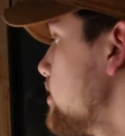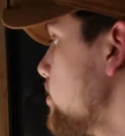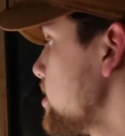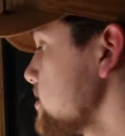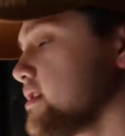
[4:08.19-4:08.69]

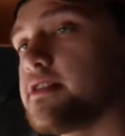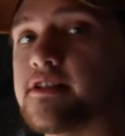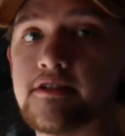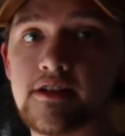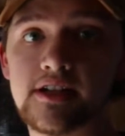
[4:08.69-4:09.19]
Well,
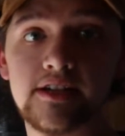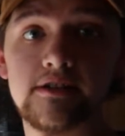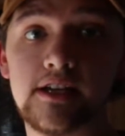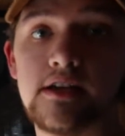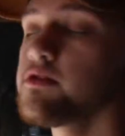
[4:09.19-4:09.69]

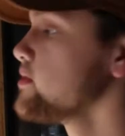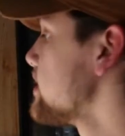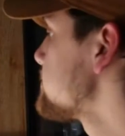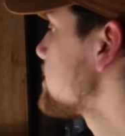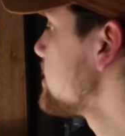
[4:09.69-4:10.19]
clearly we
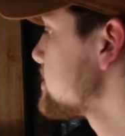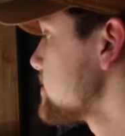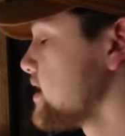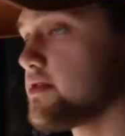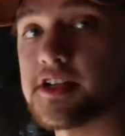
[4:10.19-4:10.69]
have to
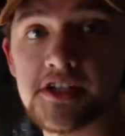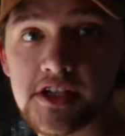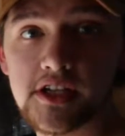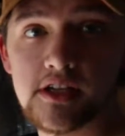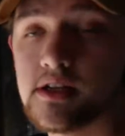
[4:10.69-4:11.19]
cancel out a
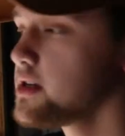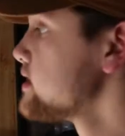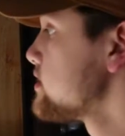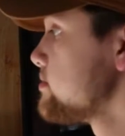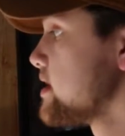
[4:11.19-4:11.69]
c
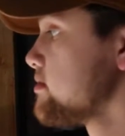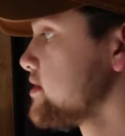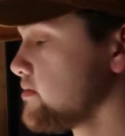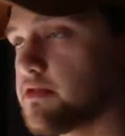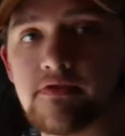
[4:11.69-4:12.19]
to be able
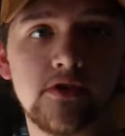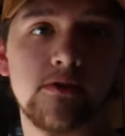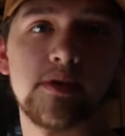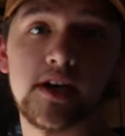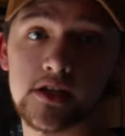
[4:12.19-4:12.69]
to
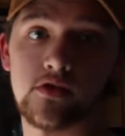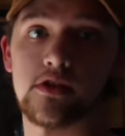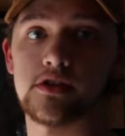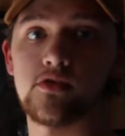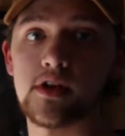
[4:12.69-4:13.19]
revert back to
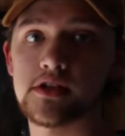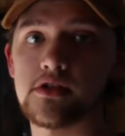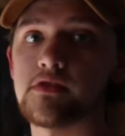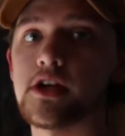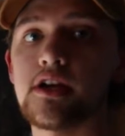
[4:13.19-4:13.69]
our 2x
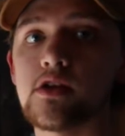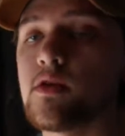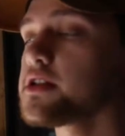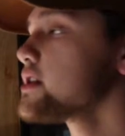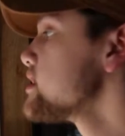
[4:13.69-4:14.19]
over a
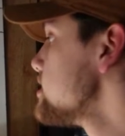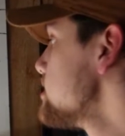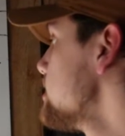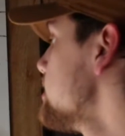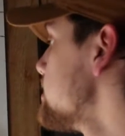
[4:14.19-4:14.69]

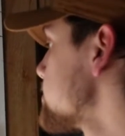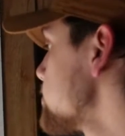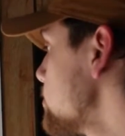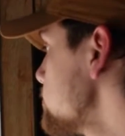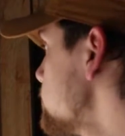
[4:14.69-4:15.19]
quantity.
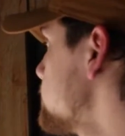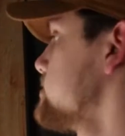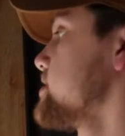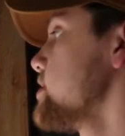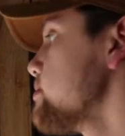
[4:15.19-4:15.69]
So
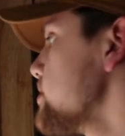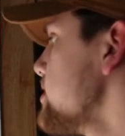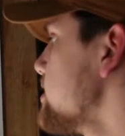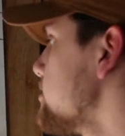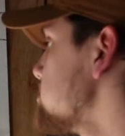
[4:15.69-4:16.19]

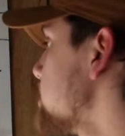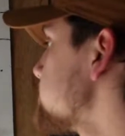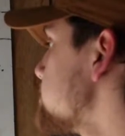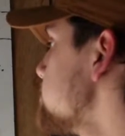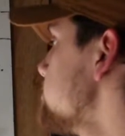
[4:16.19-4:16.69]
simply all we have
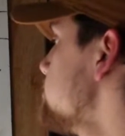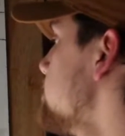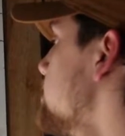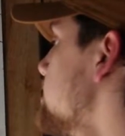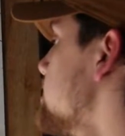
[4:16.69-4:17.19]
to do
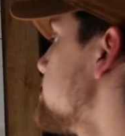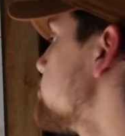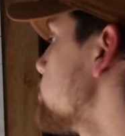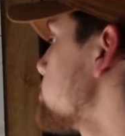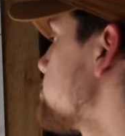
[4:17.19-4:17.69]
is
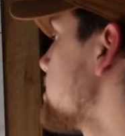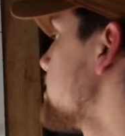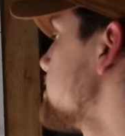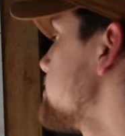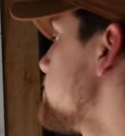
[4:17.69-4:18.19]

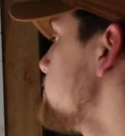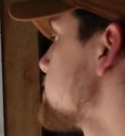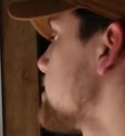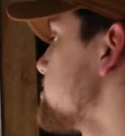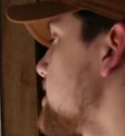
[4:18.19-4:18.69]
multiply 2
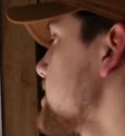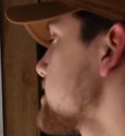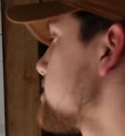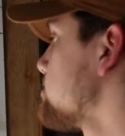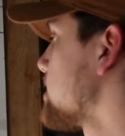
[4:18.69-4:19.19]
times
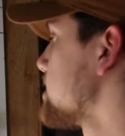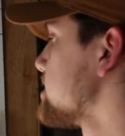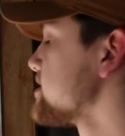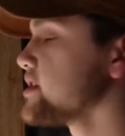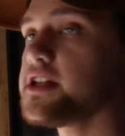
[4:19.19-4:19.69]
x by
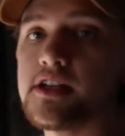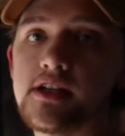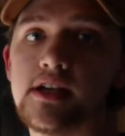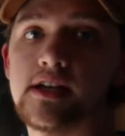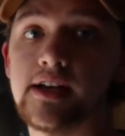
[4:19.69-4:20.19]
a c,
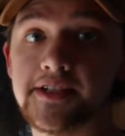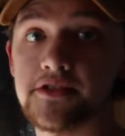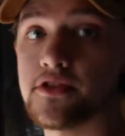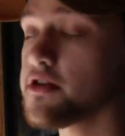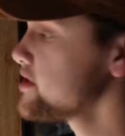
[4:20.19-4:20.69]
and as
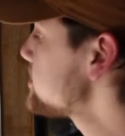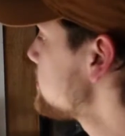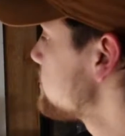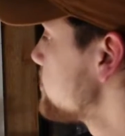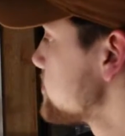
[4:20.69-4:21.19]
you'll notice,
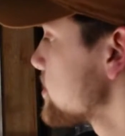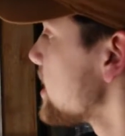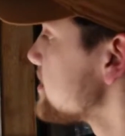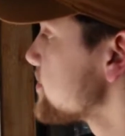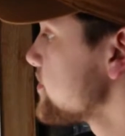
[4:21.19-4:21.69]
if those are
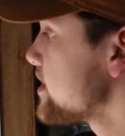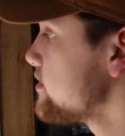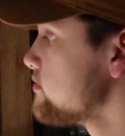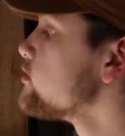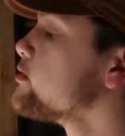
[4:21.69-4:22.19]
canceled
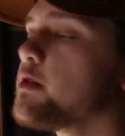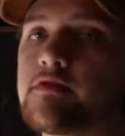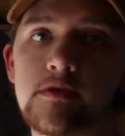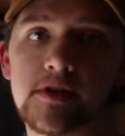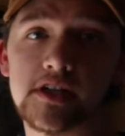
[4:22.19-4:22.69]
out, we'll
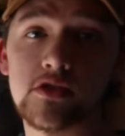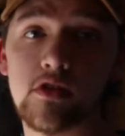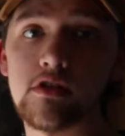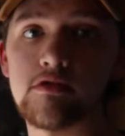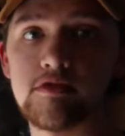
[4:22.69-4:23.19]
revert back to
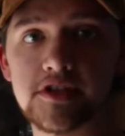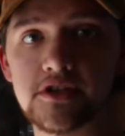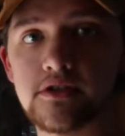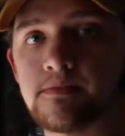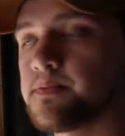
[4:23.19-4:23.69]
our
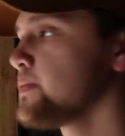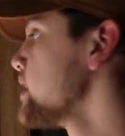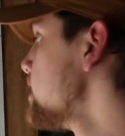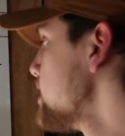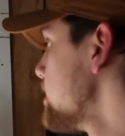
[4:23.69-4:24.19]
original.
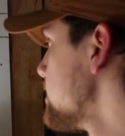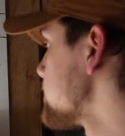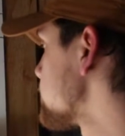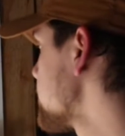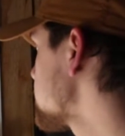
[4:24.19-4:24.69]

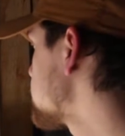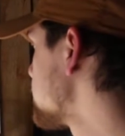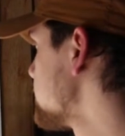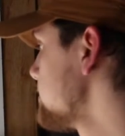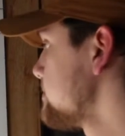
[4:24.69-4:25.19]
So that's
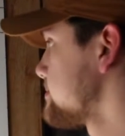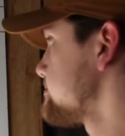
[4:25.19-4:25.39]
done.